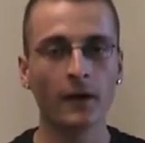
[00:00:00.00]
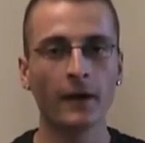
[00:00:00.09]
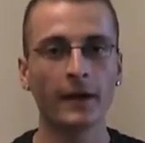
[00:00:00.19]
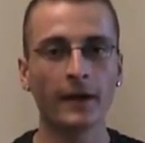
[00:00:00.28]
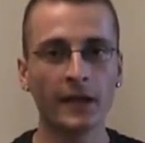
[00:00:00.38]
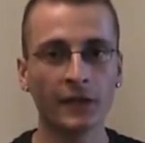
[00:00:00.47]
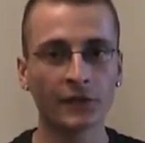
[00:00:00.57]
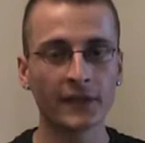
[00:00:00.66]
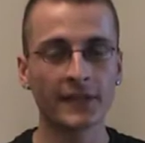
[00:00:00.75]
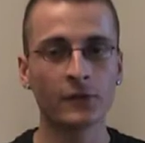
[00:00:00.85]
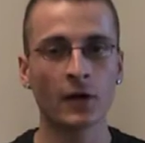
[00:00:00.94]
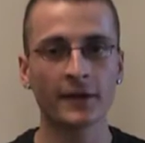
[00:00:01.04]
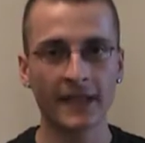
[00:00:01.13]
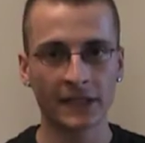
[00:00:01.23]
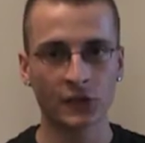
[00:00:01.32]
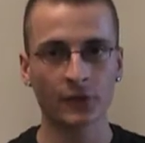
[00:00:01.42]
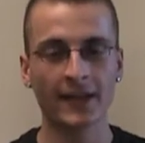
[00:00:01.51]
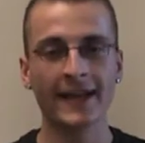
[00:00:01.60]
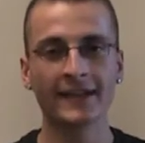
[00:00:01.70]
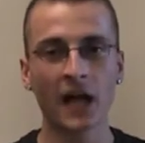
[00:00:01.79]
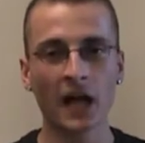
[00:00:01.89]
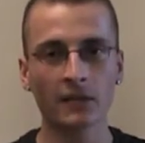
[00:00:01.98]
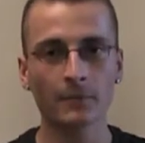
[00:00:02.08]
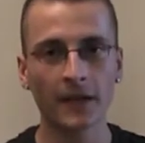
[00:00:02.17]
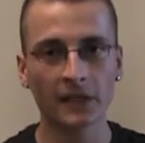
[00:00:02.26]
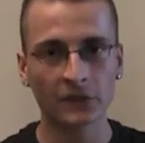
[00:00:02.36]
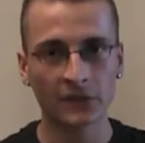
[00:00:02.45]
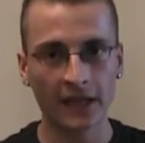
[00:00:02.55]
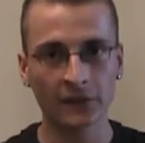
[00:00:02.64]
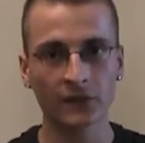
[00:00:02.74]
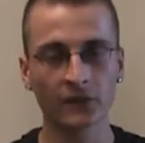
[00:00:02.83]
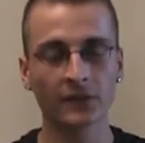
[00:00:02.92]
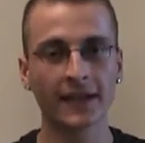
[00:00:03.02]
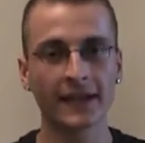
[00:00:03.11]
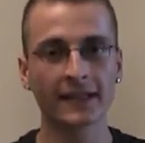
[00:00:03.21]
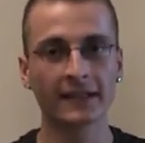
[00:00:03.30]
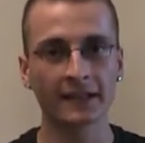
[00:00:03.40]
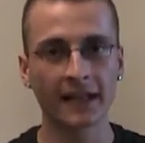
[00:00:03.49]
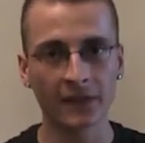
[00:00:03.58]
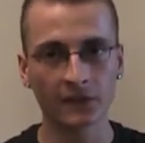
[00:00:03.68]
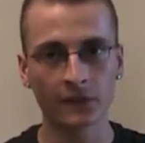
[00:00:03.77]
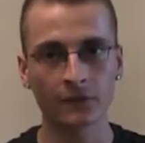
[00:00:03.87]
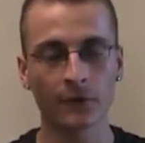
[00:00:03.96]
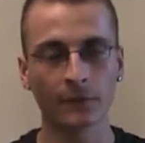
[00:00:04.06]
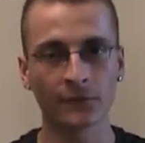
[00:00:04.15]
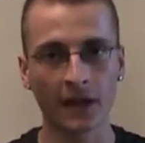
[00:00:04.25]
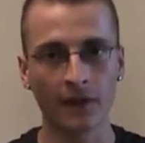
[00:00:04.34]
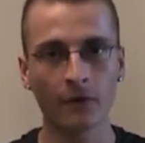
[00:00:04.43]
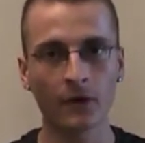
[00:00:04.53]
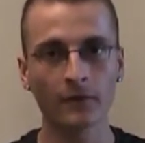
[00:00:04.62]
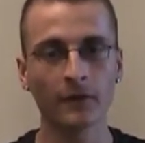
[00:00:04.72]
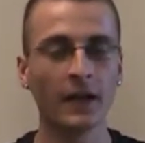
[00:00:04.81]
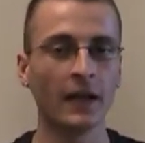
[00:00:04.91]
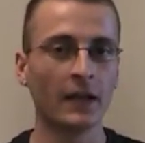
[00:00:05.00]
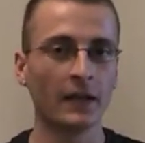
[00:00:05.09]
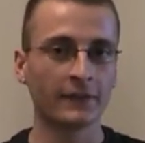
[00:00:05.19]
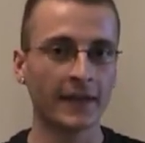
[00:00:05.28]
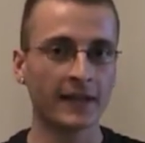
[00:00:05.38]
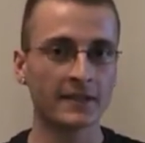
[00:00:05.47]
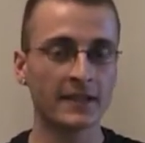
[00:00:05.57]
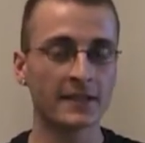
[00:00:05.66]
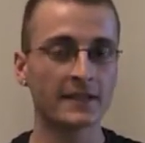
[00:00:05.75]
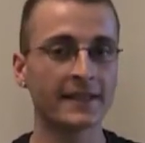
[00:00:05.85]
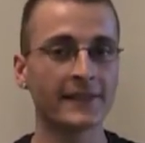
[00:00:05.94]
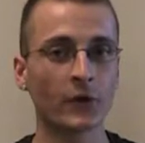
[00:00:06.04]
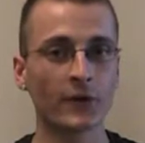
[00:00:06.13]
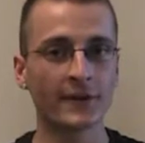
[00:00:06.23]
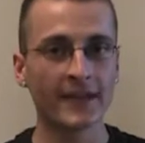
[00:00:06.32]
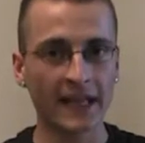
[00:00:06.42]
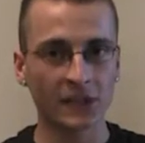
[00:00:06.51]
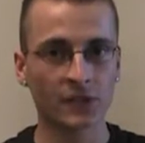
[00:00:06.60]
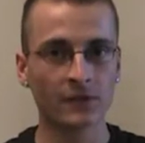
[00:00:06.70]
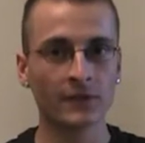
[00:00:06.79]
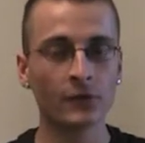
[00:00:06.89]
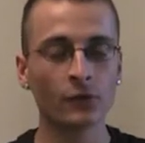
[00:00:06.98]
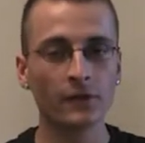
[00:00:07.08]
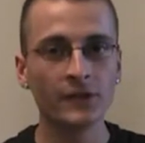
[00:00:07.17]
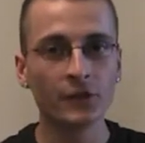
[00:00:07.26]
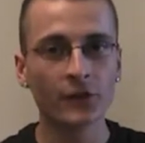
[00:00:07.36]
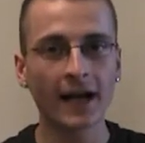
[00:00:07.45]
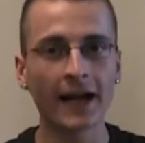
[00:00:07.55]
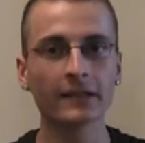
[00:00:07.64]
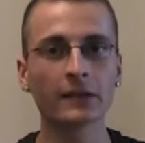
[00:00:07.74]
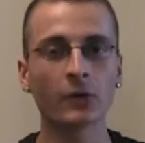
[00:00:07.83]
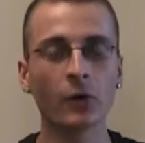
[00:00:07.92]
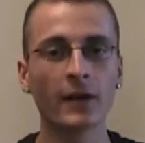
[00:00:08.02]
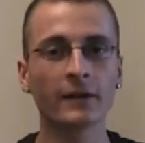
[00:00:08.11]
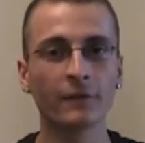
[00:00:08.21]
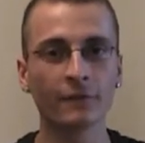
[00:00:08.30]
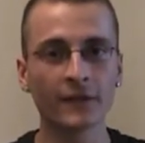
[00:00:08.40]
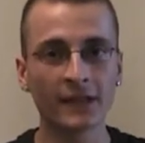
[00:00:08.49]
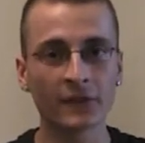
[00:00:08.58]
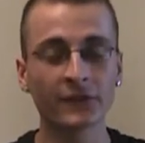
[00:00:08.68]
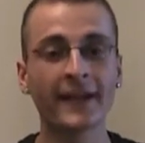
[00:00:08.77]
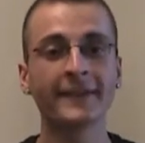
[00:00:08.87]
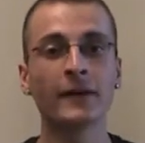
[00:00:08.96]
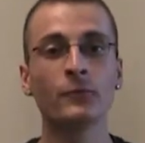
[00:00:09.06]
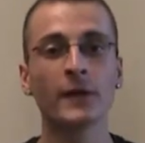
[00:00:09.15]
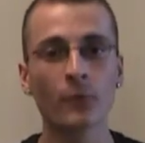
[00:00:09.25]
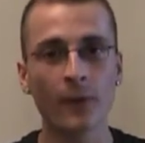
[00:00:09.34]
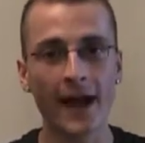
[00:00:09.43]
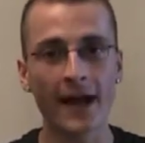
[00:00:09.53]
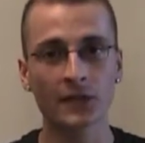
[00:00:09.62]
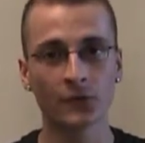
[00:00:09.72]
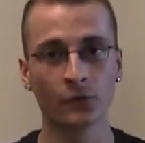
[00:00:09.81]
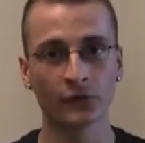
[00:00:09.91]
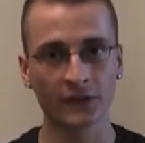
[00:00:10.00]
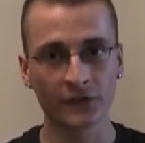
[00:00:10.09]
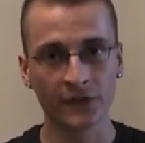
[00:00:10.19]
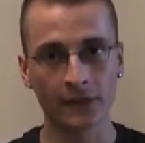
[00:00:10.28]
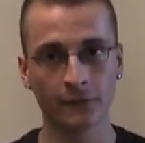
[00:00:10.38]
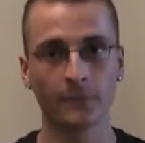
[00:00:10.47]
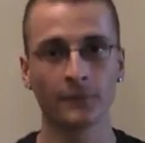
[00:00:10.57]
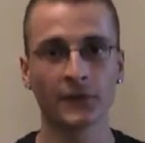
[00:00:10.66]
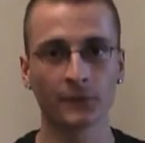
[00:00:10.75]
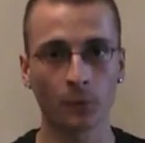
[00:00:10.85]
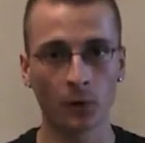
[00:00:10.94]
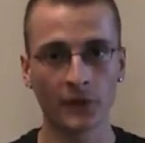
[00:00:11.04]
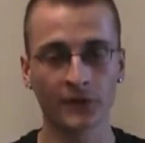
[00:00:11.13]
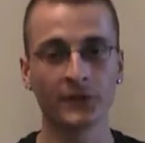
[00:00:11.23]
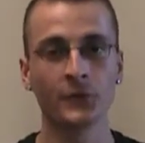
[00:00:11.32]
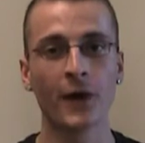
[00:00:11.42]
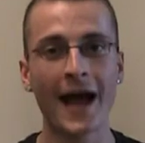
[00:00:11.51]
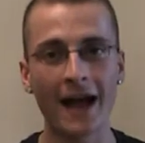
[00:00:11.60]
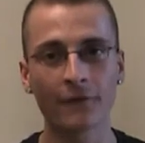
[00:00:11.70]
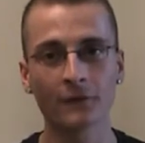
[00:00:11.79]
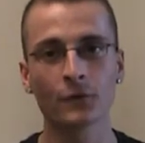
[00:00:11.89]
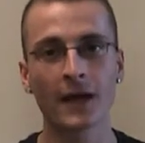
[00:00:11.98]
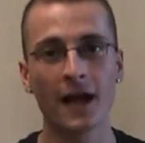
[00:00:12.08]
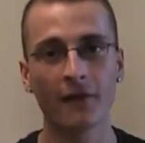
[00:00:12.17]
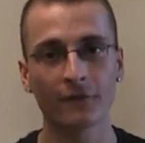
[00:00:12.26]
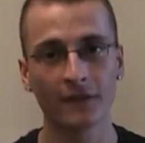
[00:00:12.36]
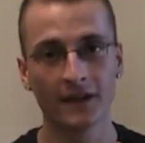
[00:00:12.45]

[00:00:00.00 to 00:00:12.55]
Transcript: is in your niche. Okay, it doesn't make sense taking lessons from someone that isn't in your niche. You, you can't learn the things that are required to succeed from this person. You have to have